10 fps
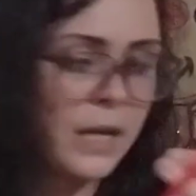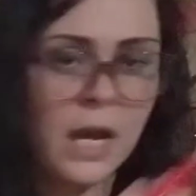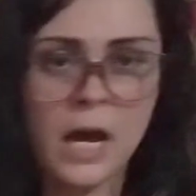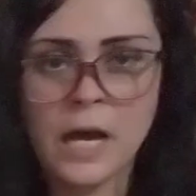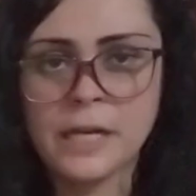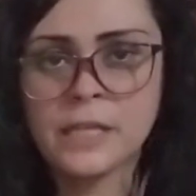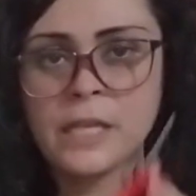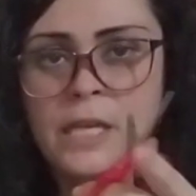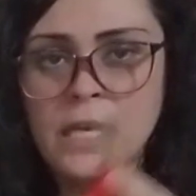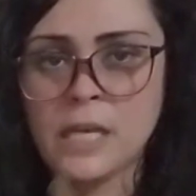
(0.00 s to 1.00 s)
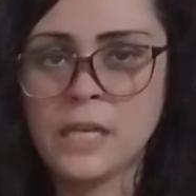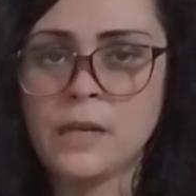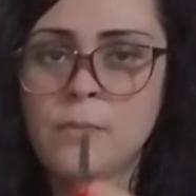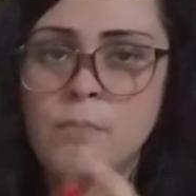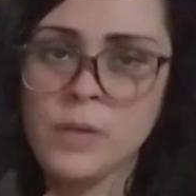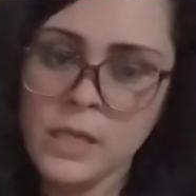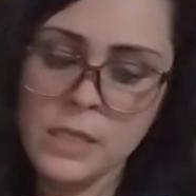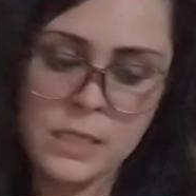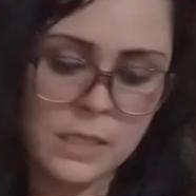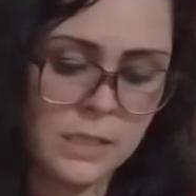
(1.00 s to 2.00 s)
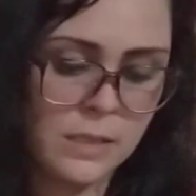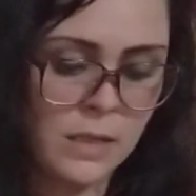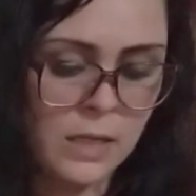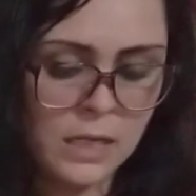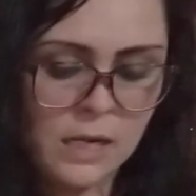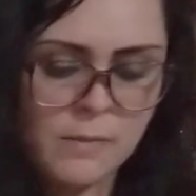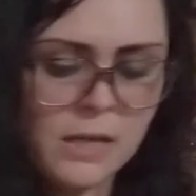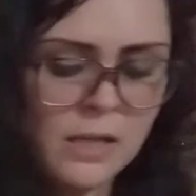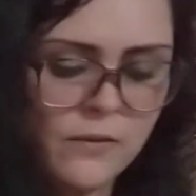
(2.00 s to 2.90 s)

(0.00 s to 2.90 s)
cut it in pieces. Let me